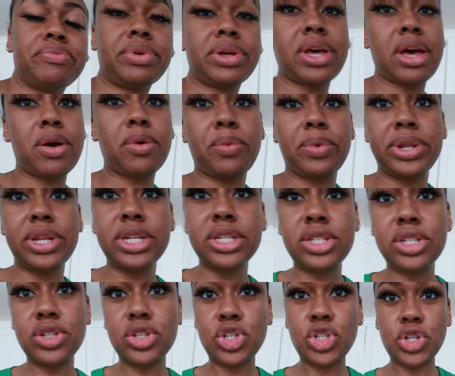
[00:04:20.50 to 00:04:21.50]
but I
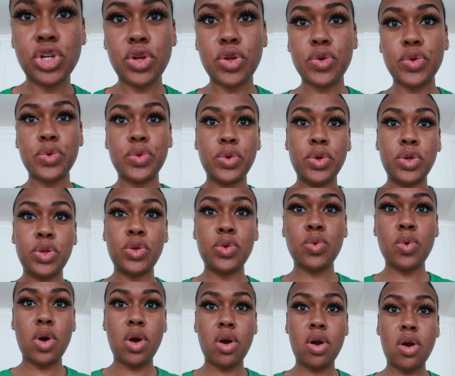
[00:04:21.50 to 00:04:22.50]
wanted to show
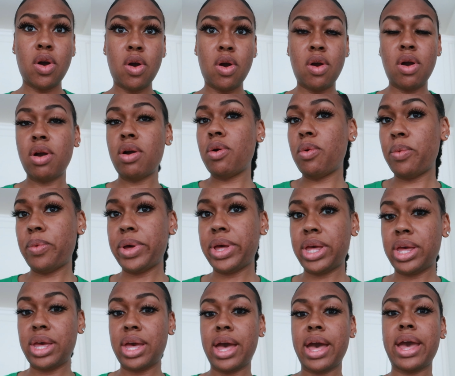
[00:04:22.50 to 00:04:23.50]
you all what
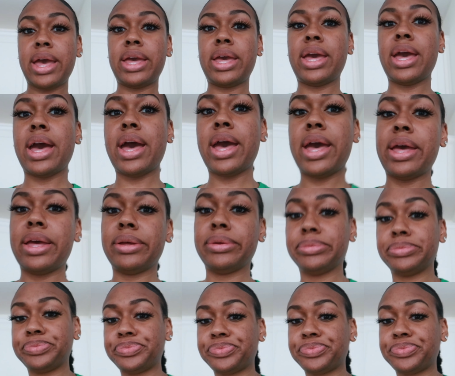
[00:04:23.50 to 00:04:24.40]
I got